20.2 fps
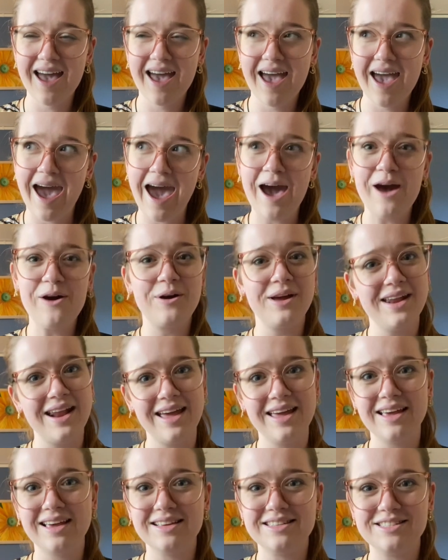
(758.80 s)
how can
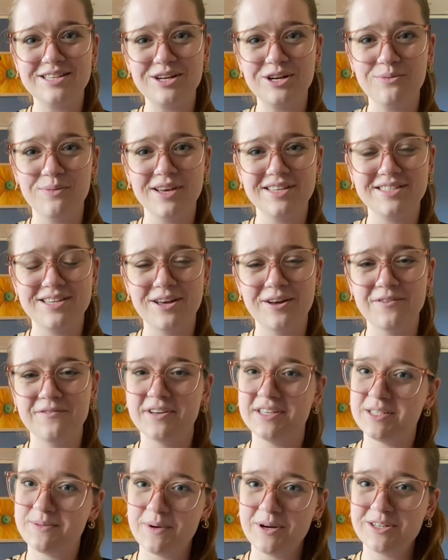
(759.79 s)
I consider myself
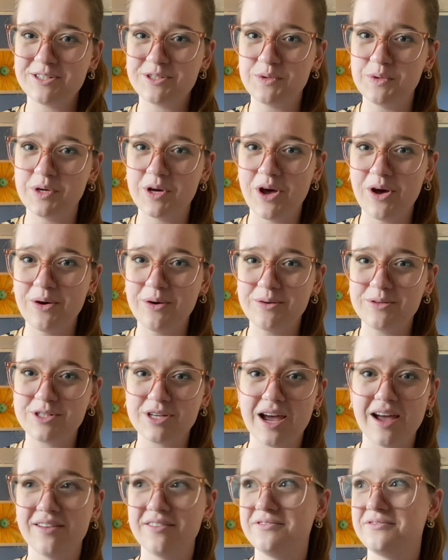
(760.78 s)
a spiritual coach?
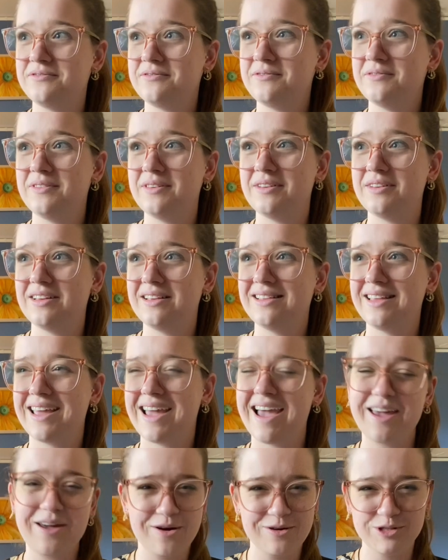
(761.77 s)
I
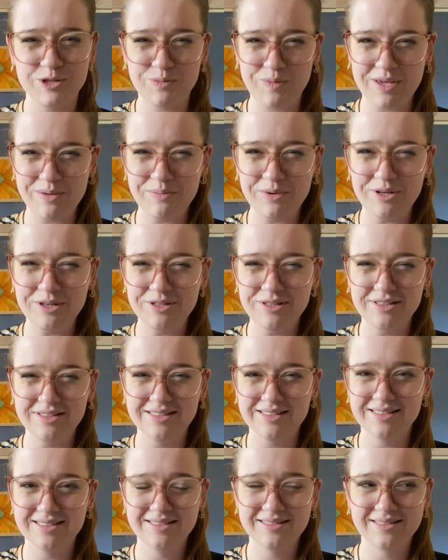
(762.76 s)
coach
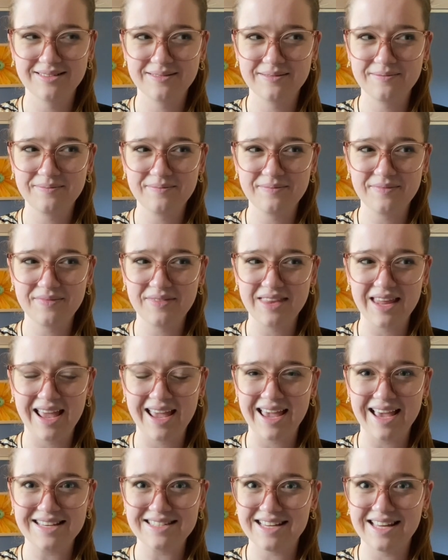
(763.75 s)
people, I
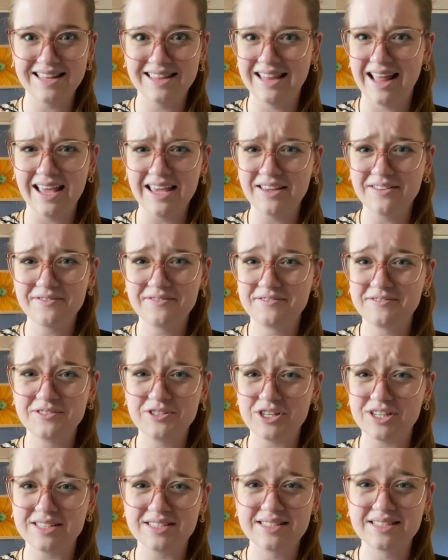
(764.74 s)
guess, in life
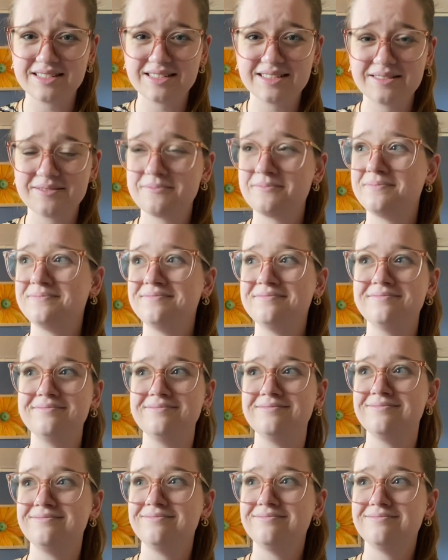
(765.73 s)
just
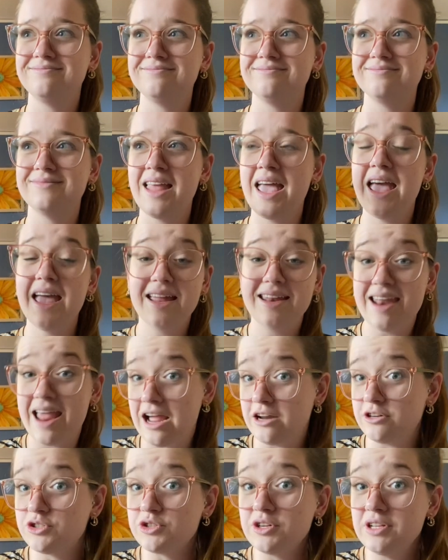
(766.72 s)

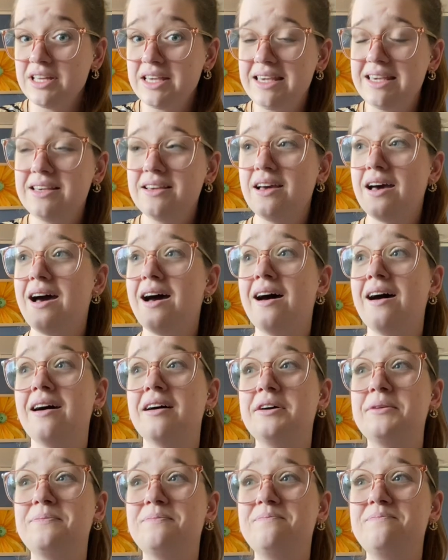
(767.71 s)
naturally.
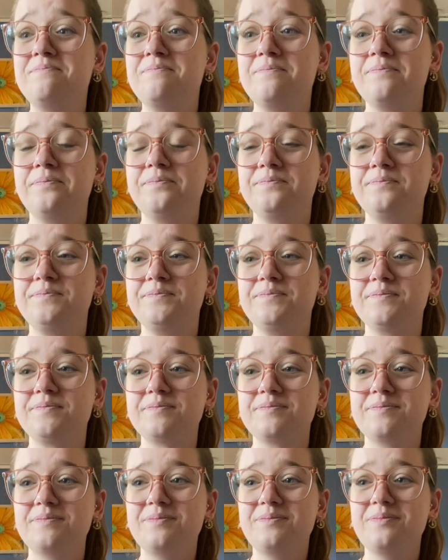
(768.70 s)

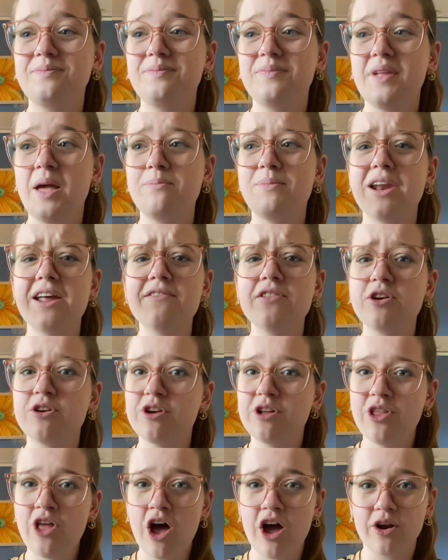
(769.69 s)
But I've learned
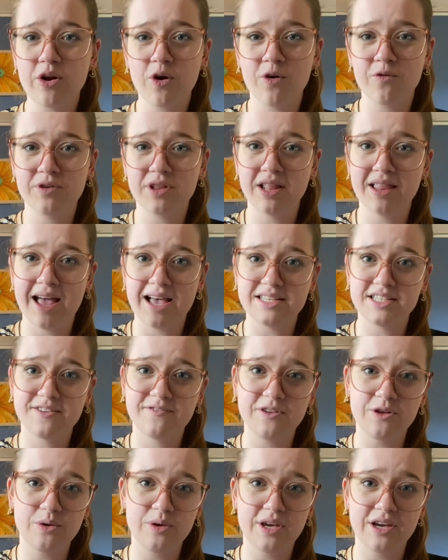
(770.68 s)
a lot over the last
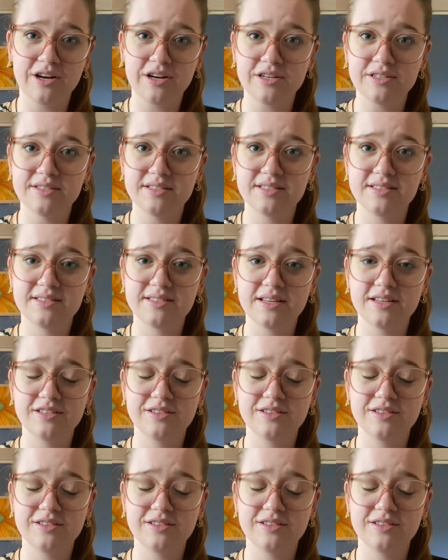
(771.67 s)
few years